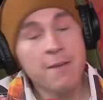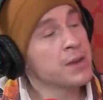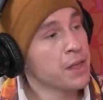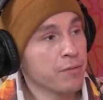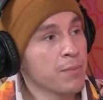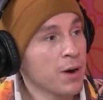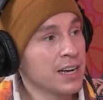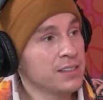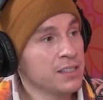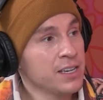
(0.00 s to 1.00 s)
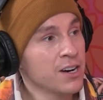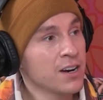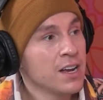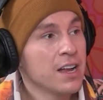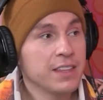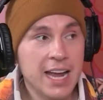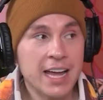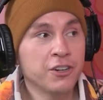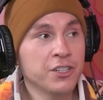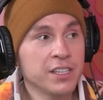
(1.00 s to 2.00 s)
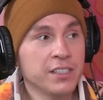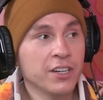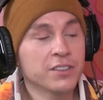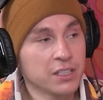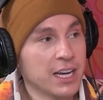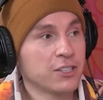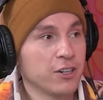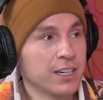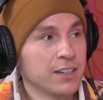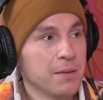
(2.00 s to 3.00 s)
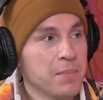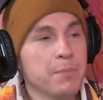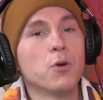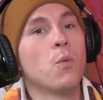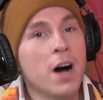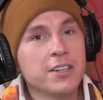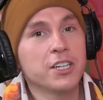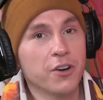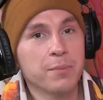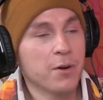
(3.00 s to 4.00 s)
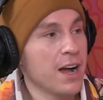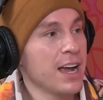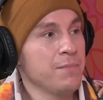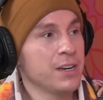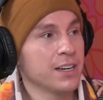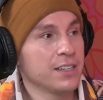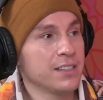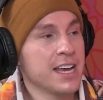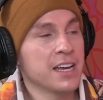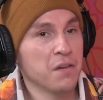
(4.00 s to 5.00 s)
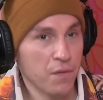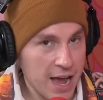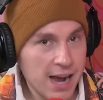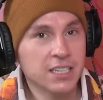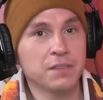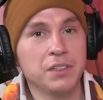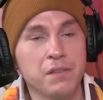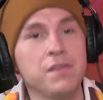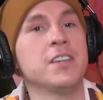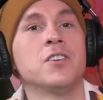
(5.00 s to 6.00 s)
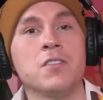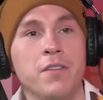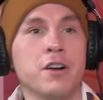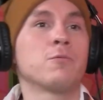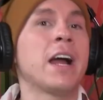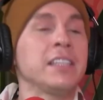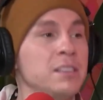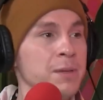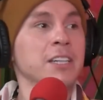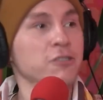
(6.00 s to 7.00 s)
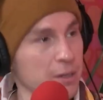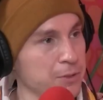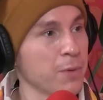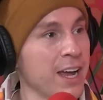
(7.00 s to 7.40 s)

I've been to three prides this year. The energy this year is electric. People want to go to Pride because they can actively feel their rights being stripped